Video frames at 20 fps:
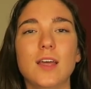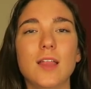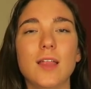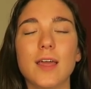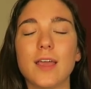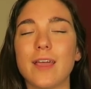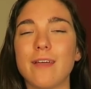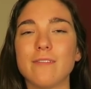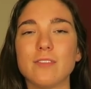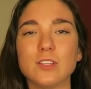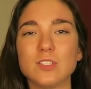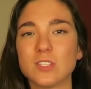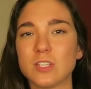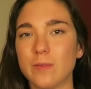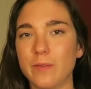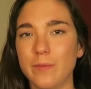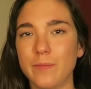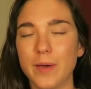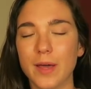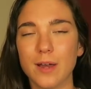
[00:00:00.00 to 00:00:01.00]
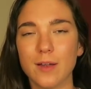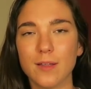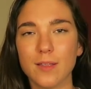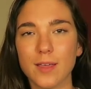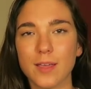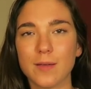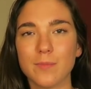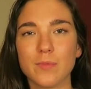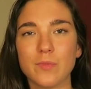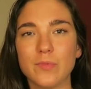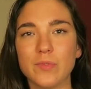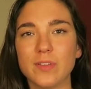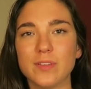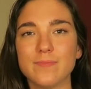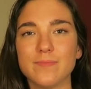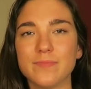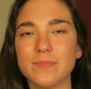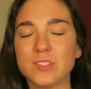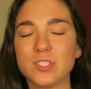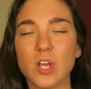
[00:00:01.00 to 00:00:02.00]
like everything's gonna be better, like I'm gonna
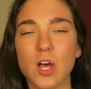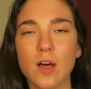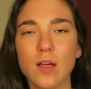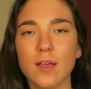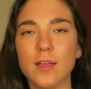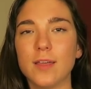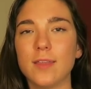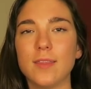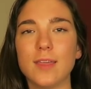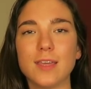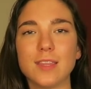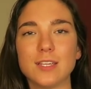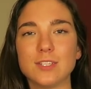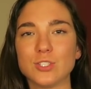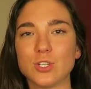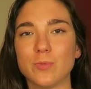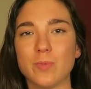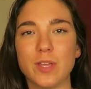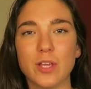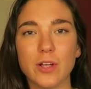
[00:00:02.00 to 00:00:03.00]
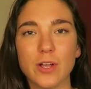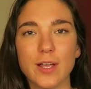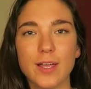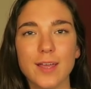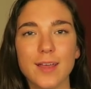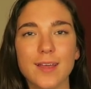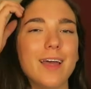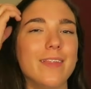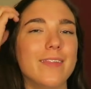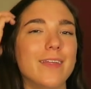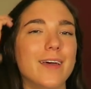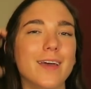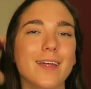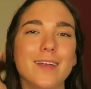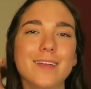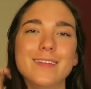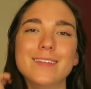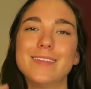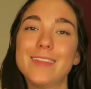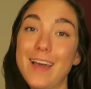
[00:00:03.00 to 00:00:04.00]
be solid, like things are gonna be great. And
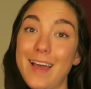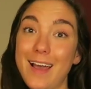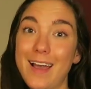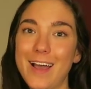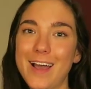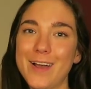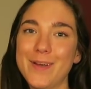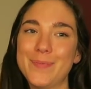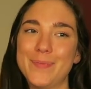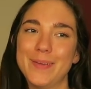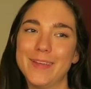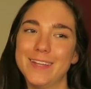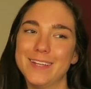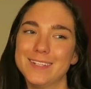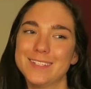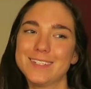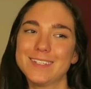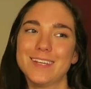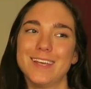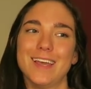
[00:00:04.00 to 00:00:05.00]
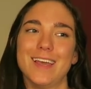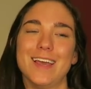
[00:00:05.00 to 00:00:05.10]
then that happened.